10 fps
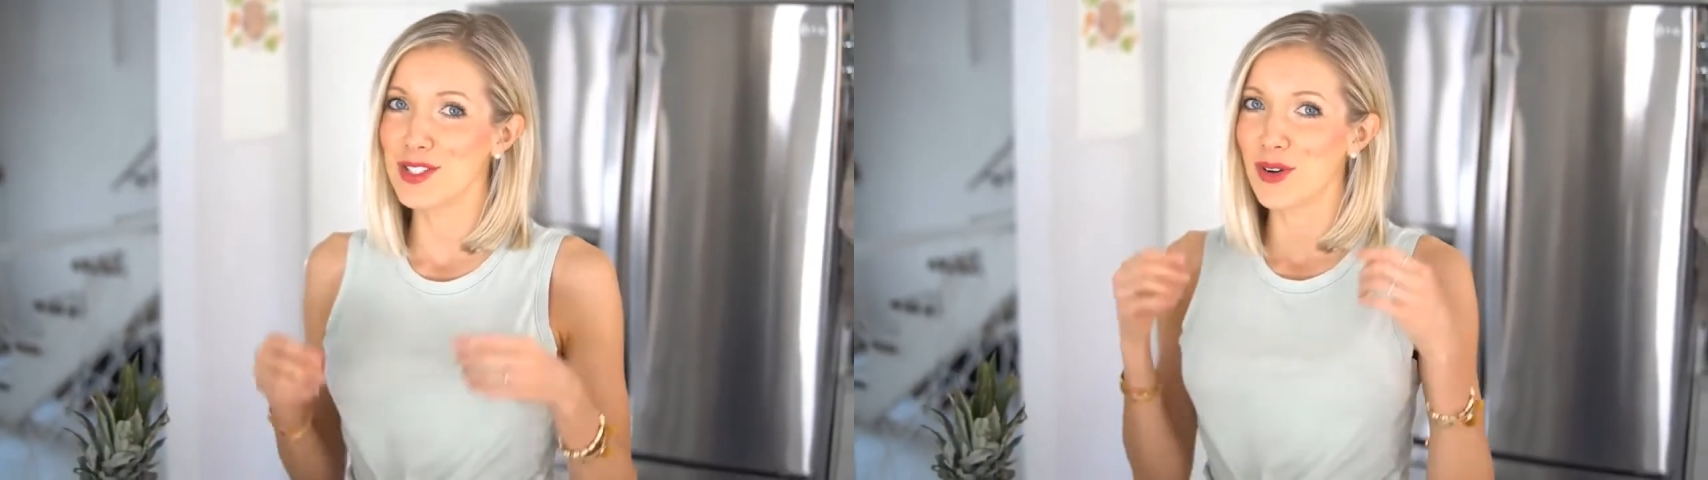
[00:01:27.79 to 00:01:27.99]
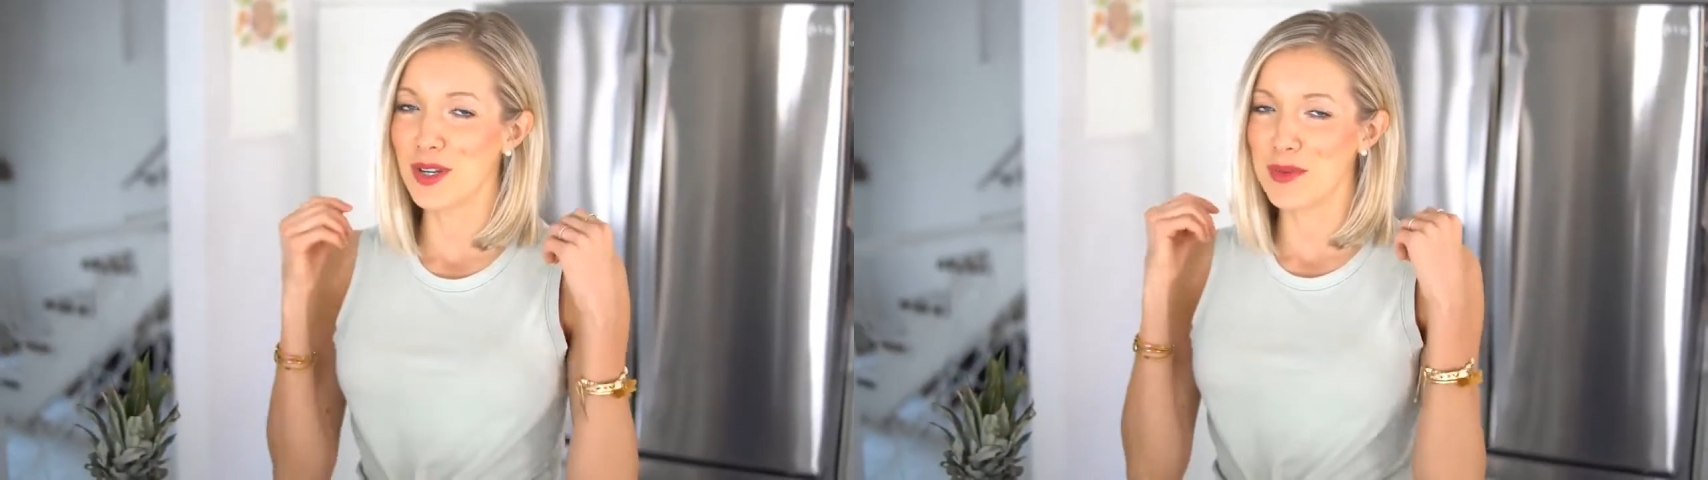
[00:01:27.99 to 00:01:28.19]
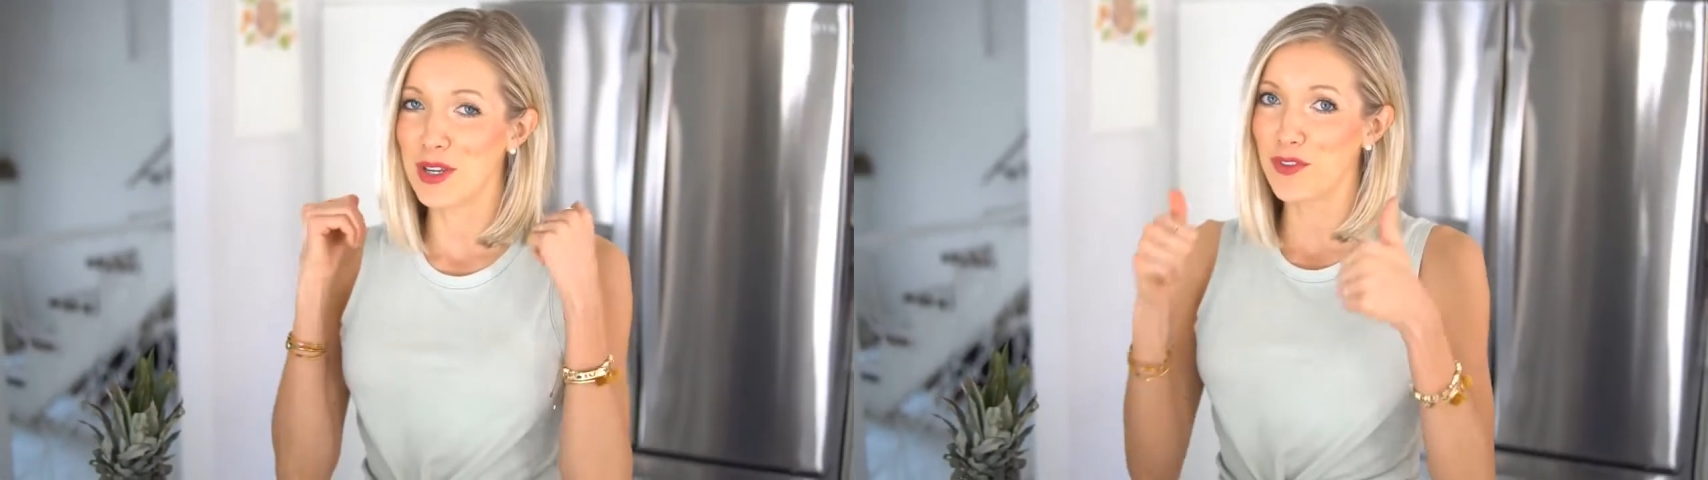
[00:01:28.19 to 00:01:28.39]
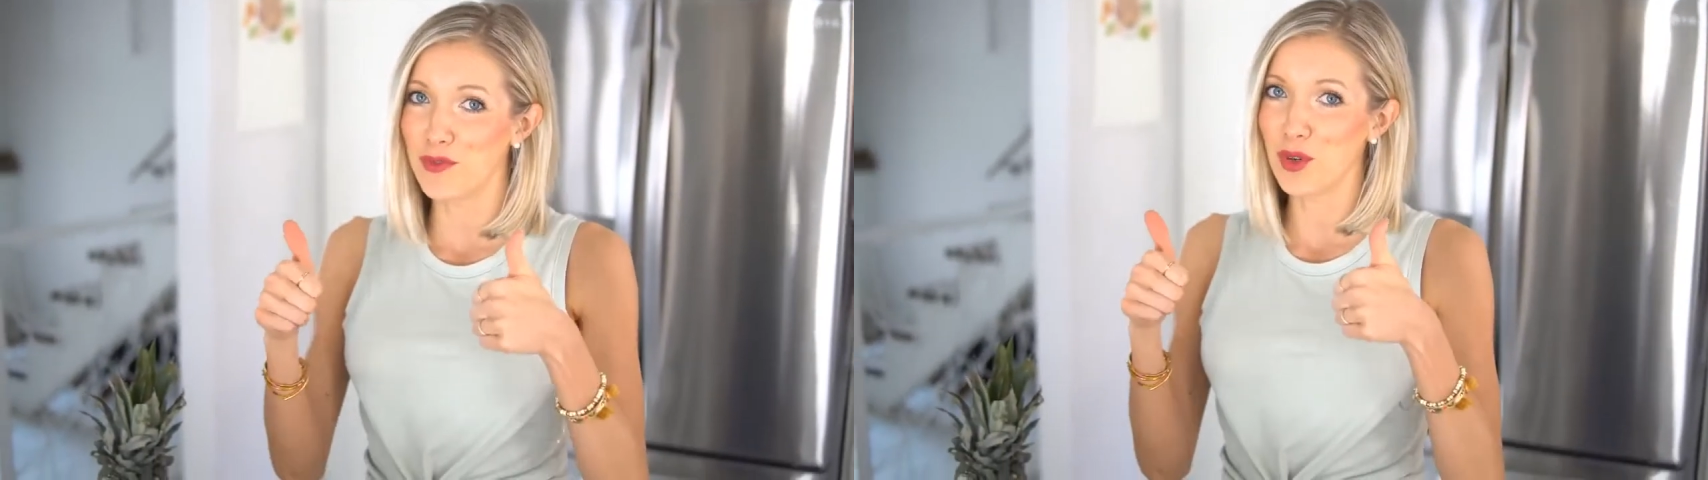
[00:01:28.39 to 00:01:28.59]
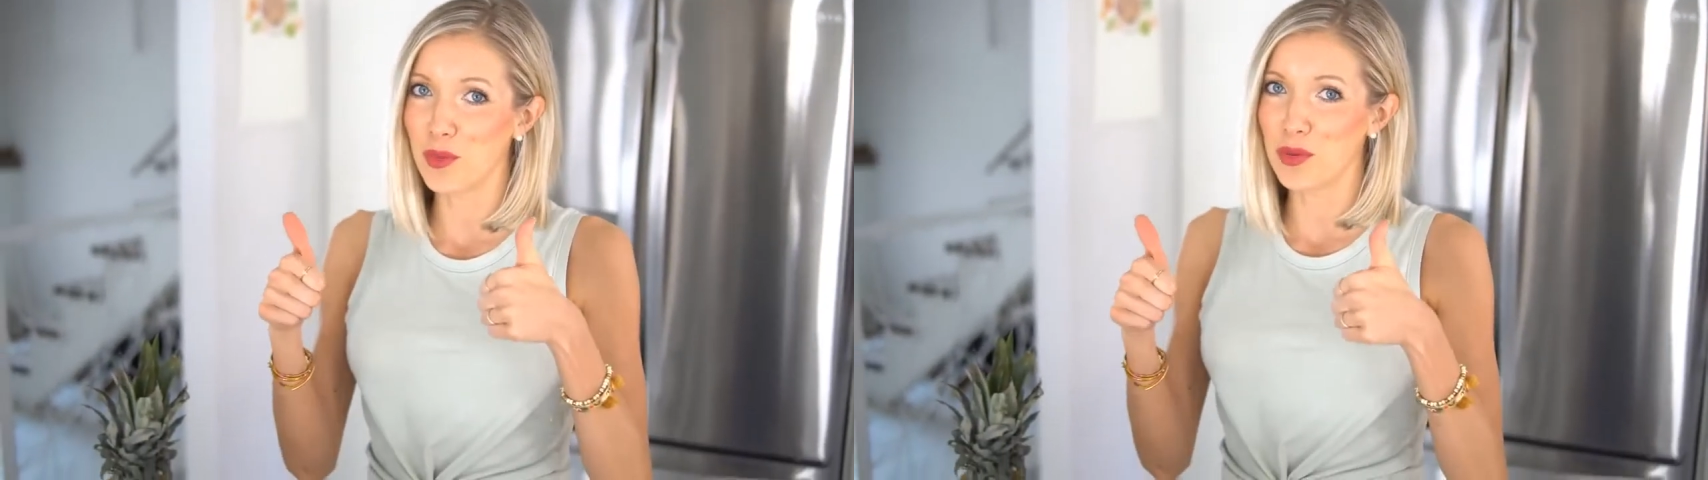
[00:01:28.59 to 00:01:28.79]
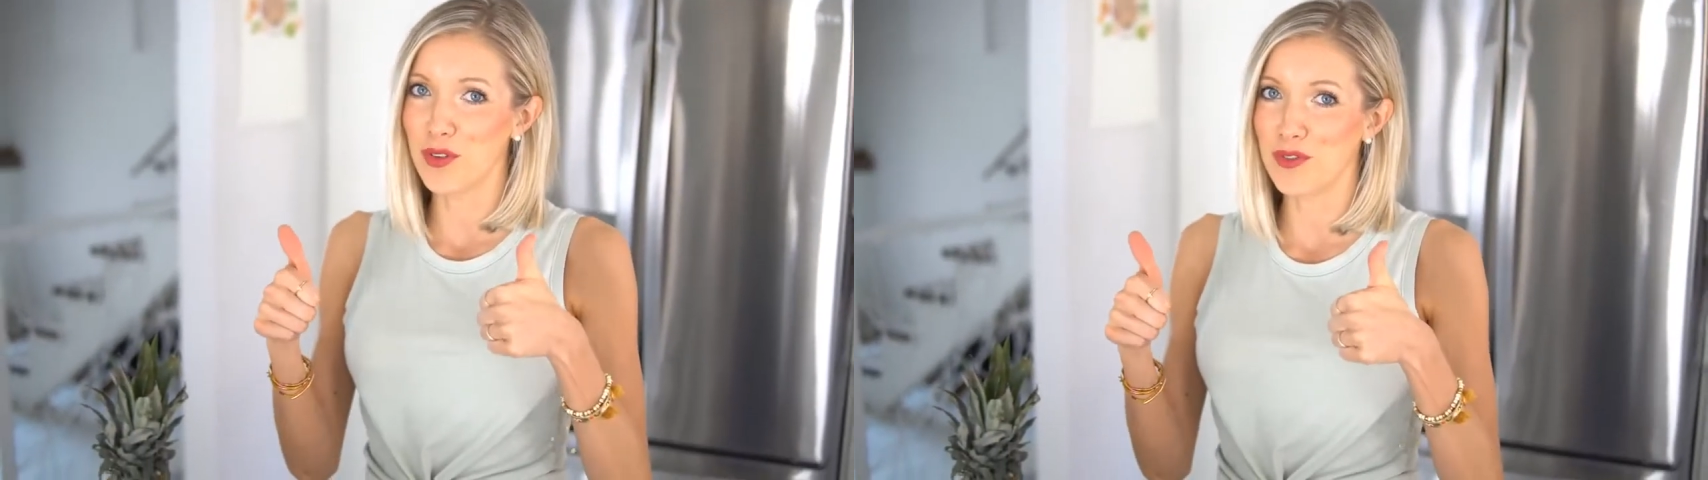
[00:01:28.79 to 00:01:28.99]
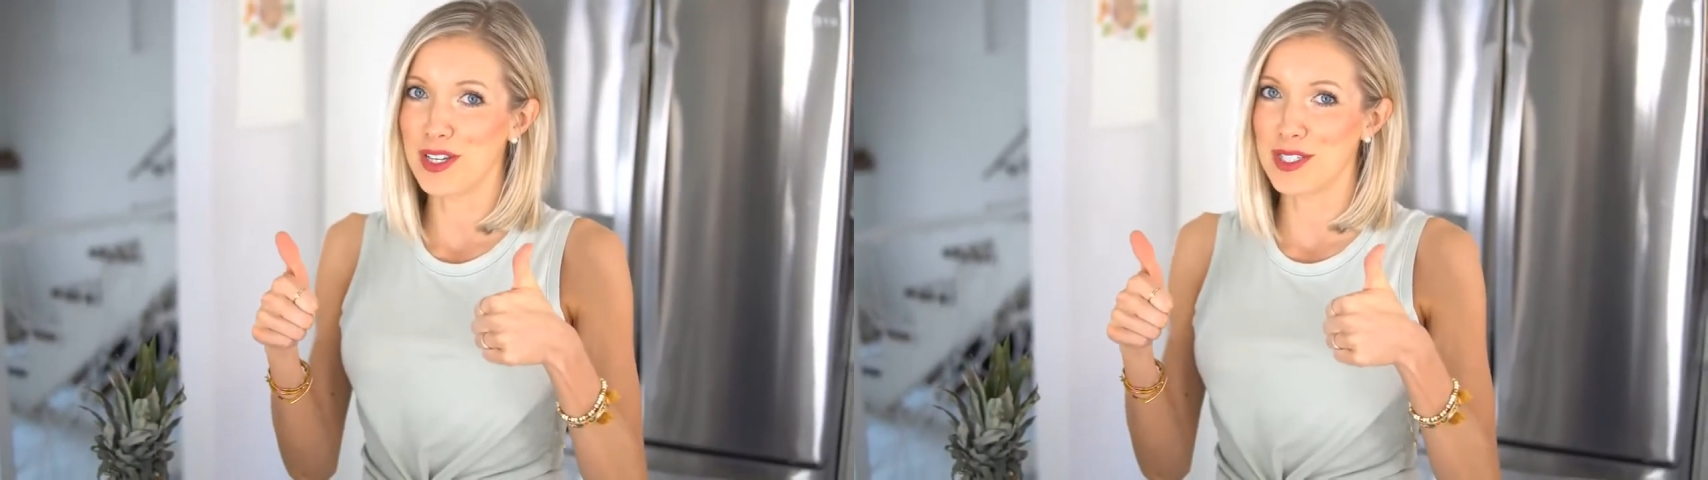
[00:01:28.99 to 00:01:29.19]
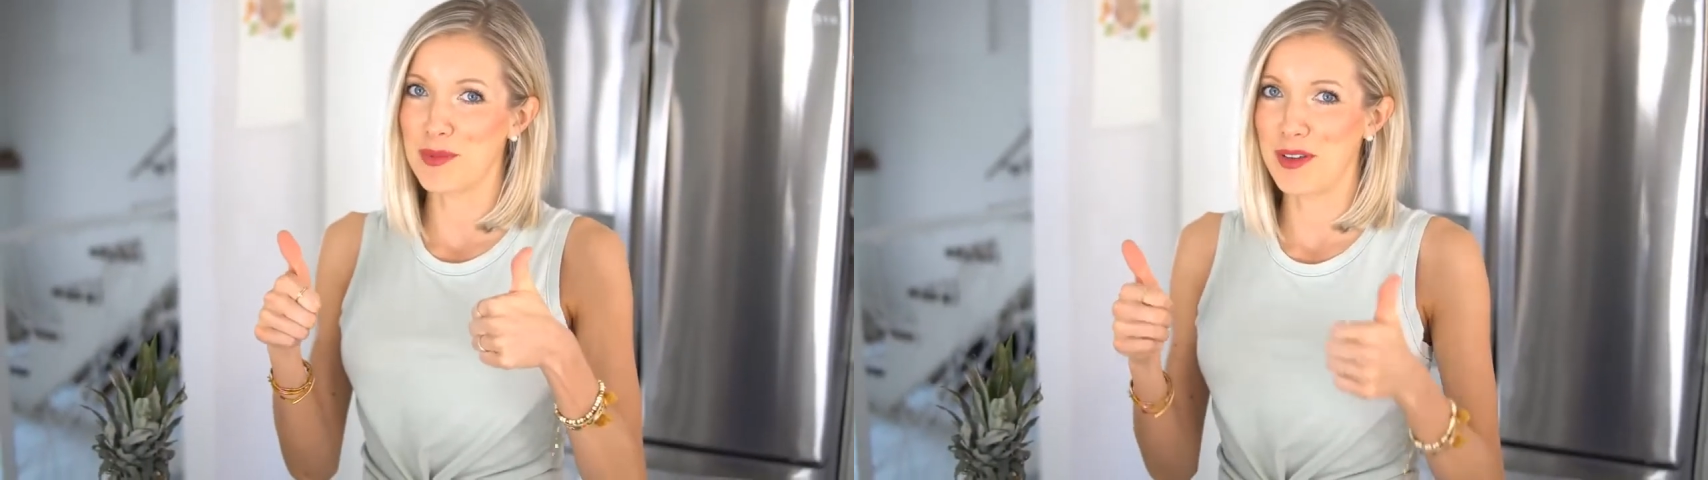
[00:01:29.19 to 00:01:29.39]
is going to be your foolproof
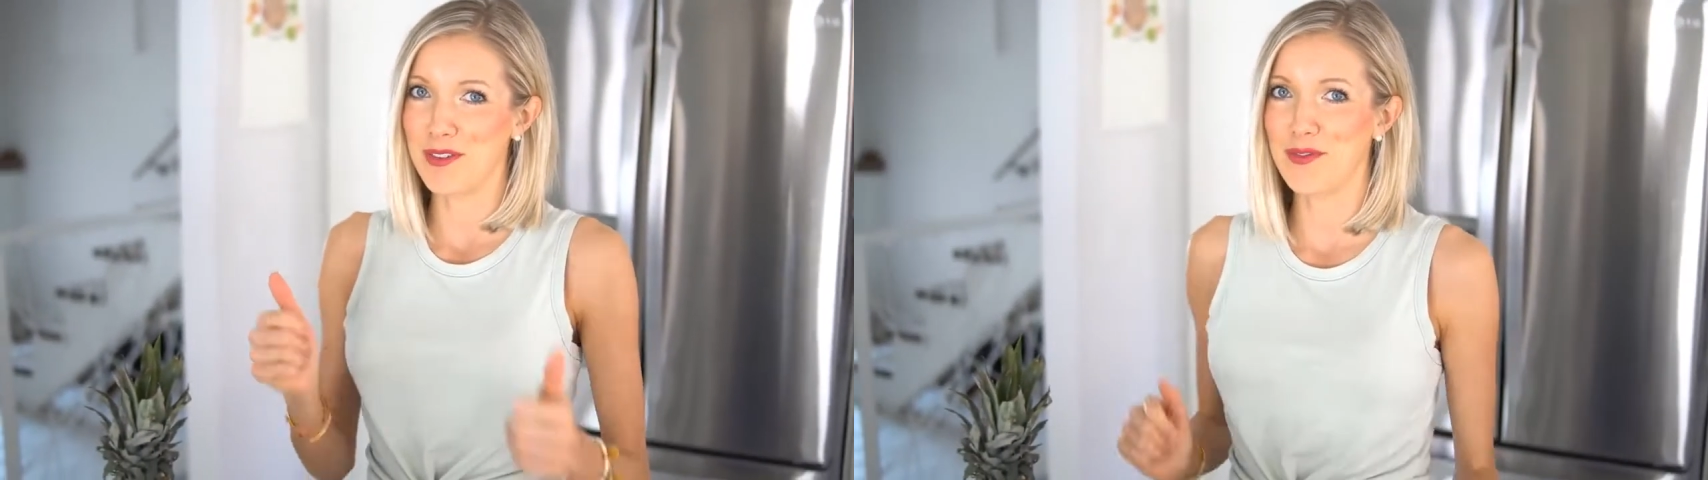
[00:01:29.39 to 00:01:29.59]
recipe